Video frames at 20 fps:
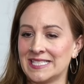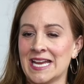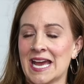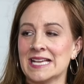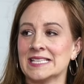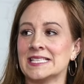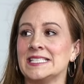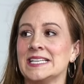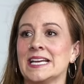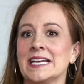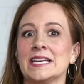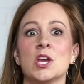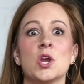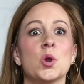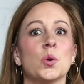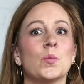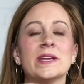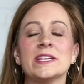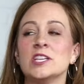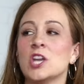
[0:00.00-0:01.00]
You know where to go at
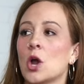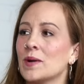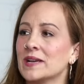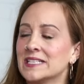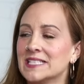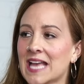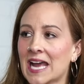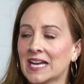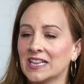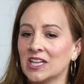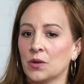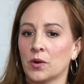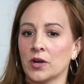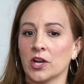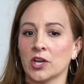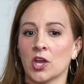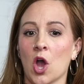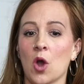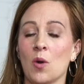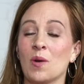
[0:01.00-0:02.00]
it. We know exactly where to
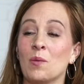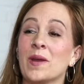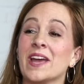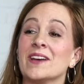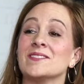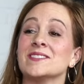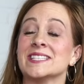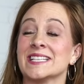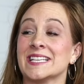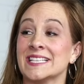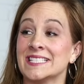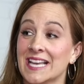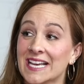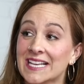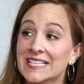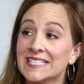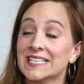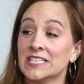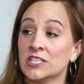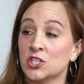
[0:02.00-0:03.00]
go. And we have
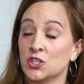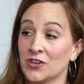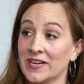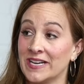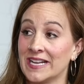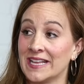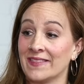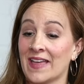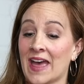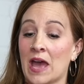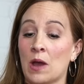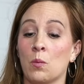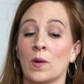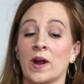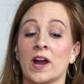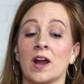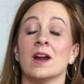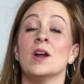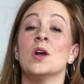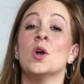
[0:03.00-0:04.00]
success in treating that
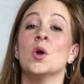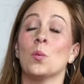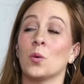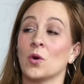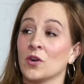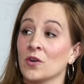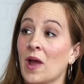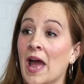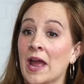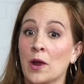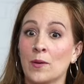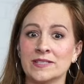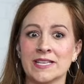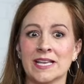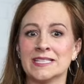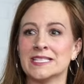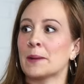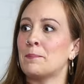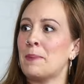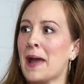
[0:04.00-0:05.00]
where we're, I always say it's
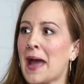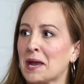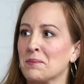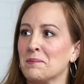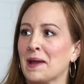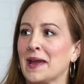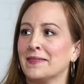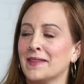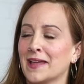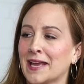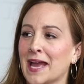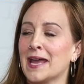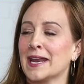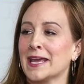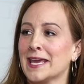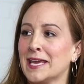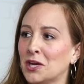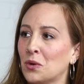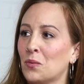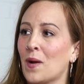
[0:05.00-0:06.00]
like Pac-Man. They kind of
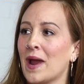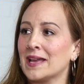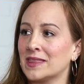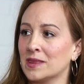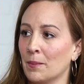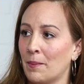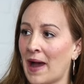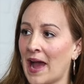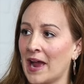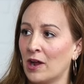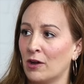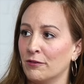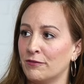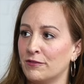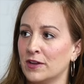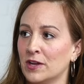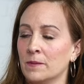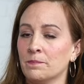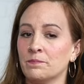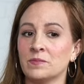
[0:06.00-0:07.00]
eat away at the yeah.
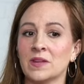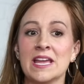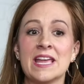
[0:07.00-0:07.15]
biofilm.